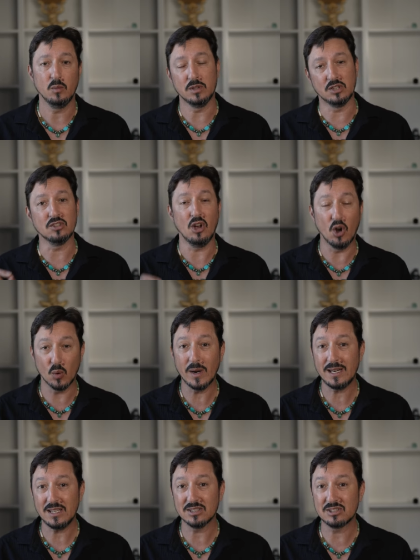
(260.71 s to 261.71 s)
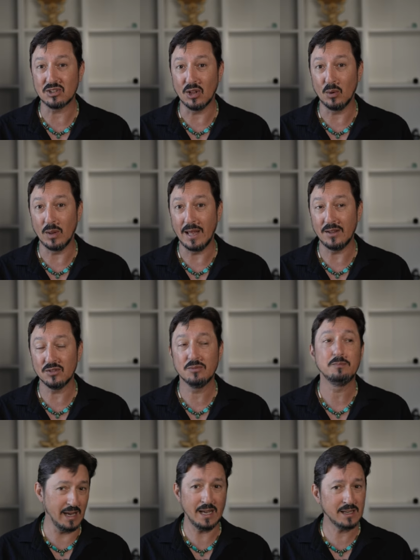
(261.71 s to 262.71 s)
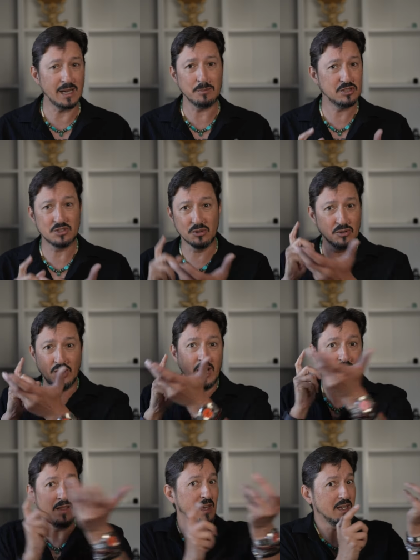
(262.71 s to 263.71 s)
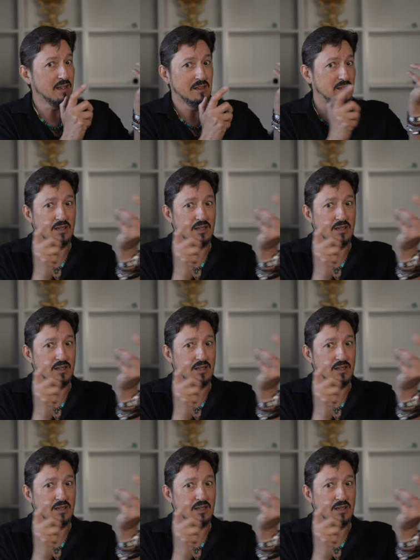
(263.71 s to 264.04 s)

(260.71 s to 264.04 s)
which is already a slow lens, and I'm still not like